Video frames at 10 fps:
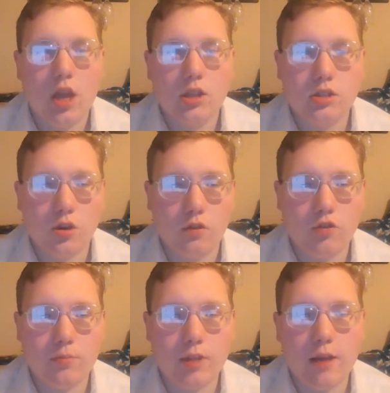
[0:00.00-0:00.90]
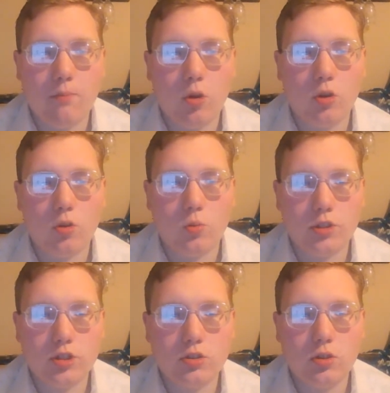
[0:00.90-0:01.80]
So from that boy who
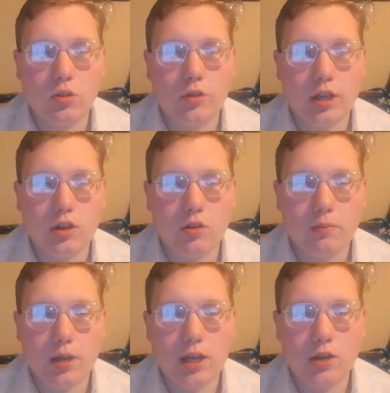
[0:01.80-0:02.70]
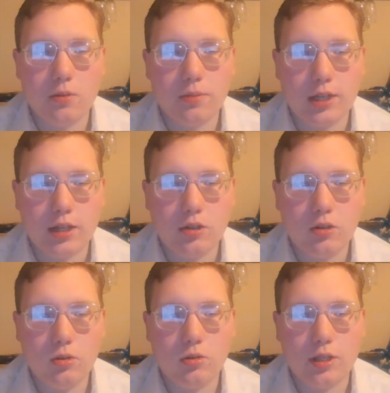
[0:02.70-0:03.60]
went to school, there grew a man who played it
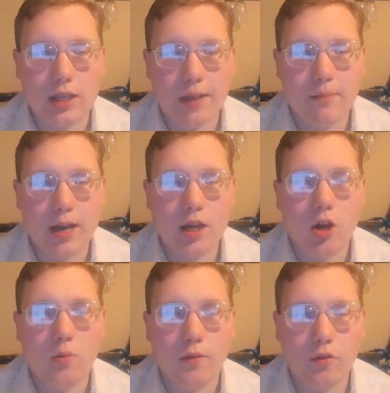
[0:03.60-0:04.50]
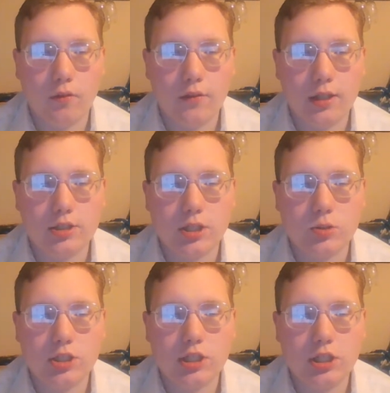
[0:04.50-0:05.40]
cool. He came back home a full-fledged
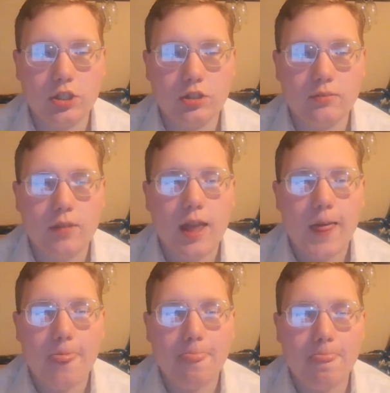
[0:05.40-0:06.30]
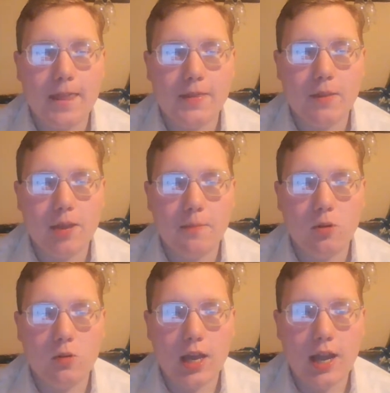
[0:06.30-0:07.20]
auctioneer. Then the
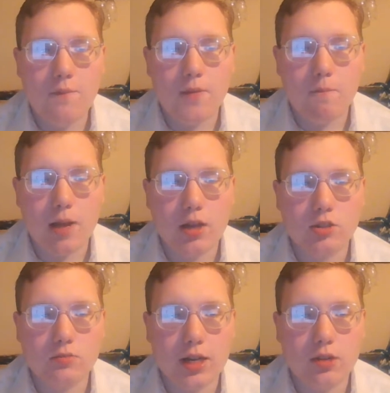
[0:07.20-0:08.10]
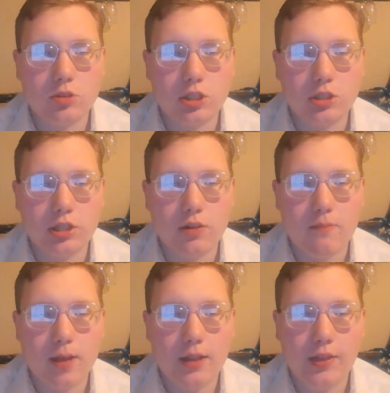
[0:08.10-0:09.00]
people came from miles around just to hear
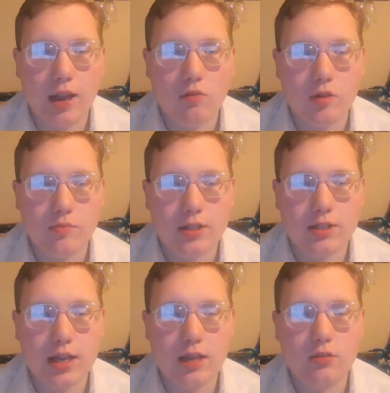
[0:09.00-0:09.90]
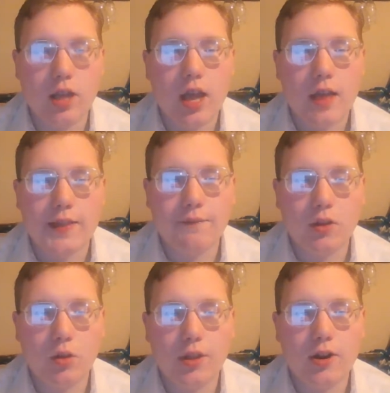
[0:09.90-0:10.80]
him make that rhythmic sound that
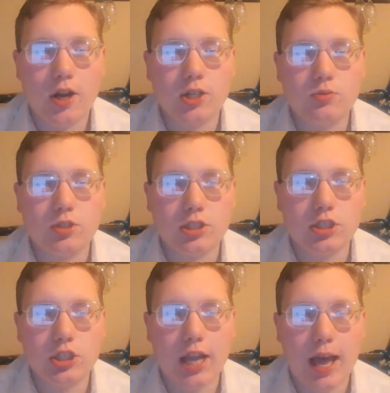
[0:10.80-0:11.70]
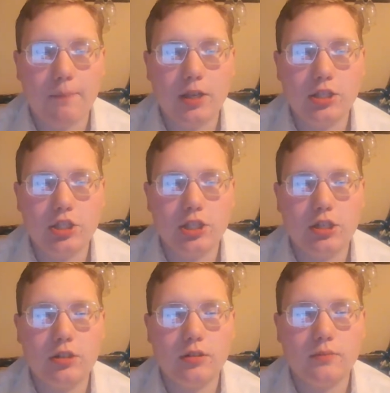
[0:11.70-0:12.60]
filled their hearts with such a happy
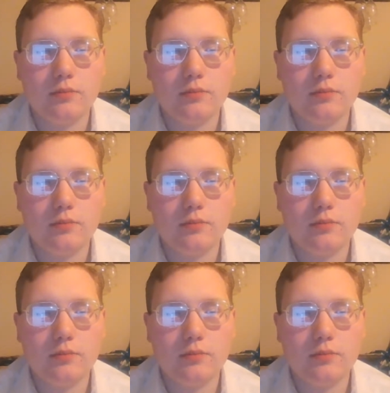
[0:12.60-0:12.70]
cheer.